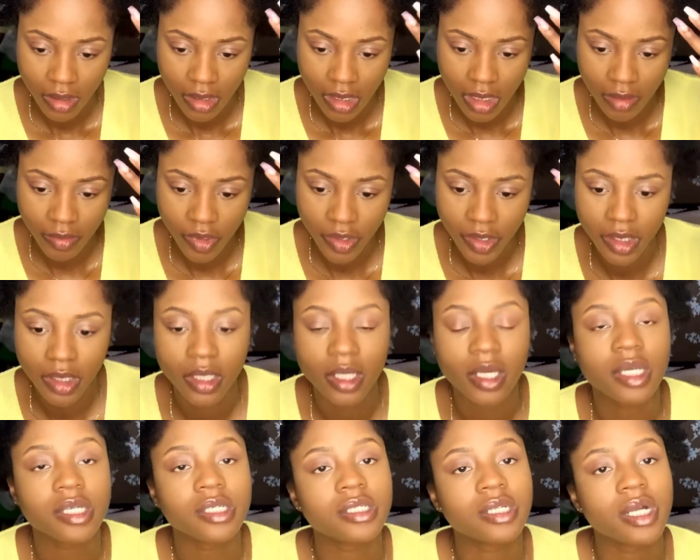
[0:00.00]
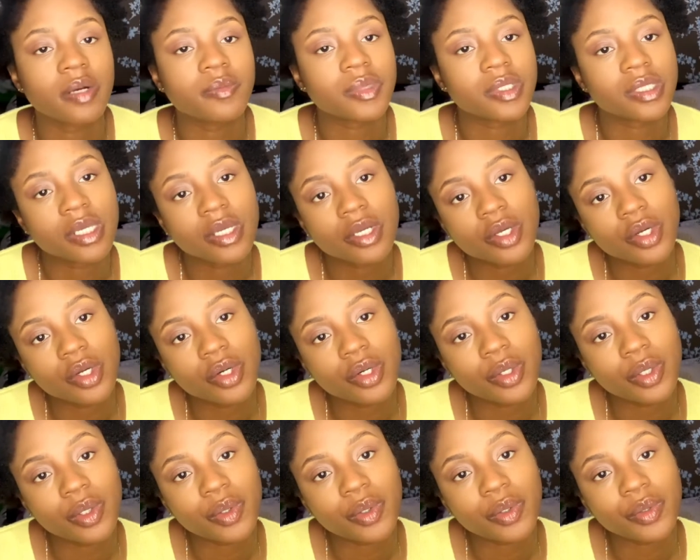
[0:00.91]
I'm not engaged. I'm
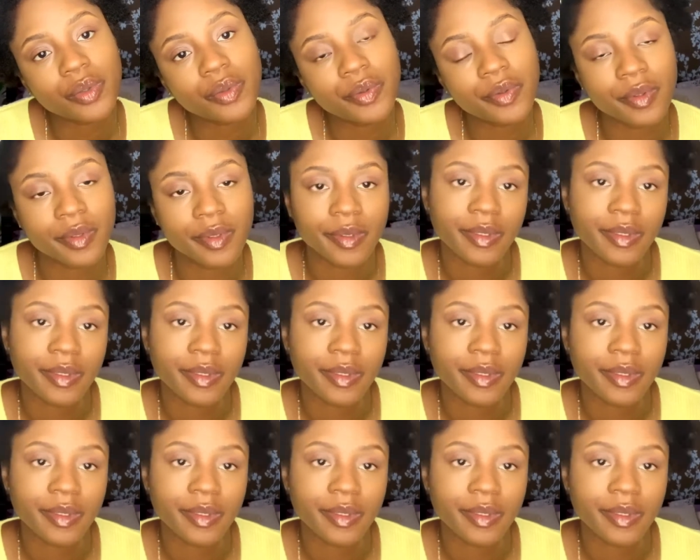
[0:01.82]
single